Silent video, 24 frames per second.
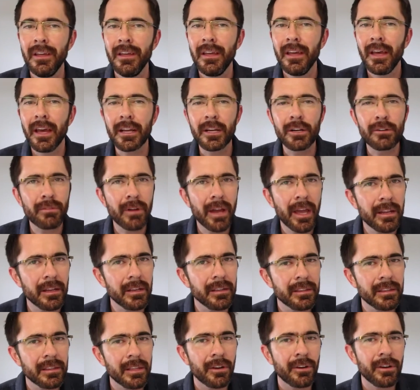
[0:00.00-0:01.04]
a greater
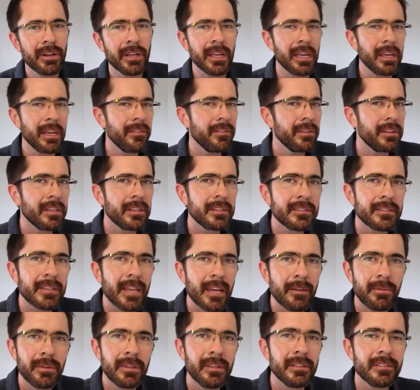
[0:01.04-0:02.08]
authority even than
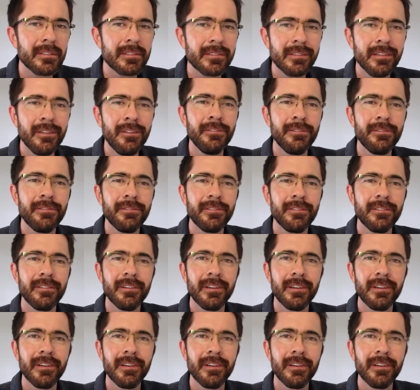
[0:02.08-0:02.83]
Sabbath itself.